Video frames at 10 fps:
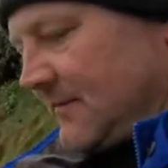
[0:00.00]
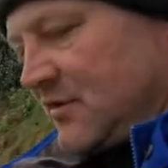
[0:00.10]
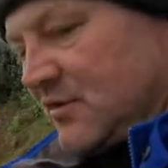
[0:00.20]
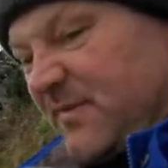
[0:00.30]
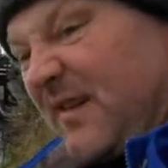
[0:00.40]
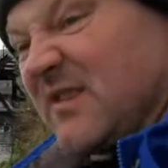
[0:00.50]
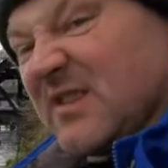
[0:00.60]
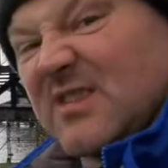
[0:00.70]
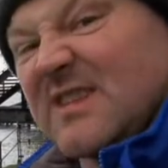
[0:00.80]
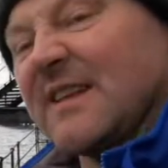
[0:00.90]
I'm just having
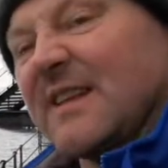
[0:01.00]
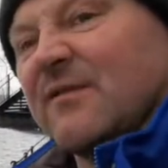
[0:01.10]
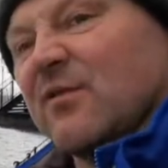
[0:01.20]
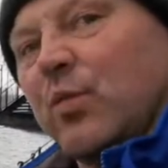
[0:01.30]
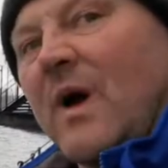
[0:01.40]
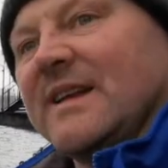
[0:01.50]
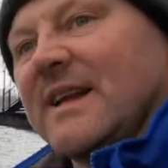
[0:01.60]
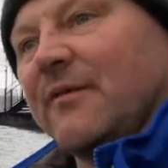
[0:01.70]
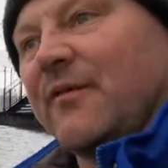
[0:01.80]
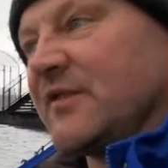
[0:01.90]
to stand here and wait
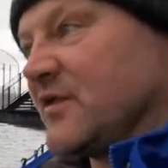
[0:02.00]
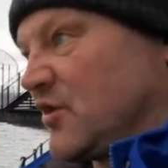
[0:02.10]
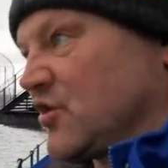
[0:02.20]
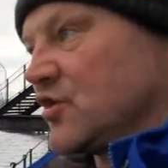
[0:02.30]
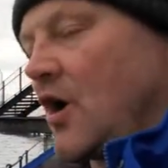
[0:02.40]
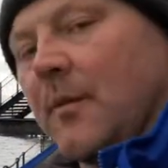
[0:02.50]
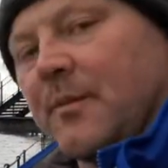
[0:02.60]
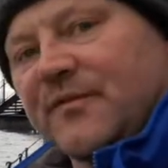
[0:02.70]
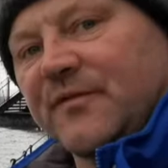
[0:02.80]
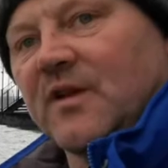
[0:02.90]
now for it to stop.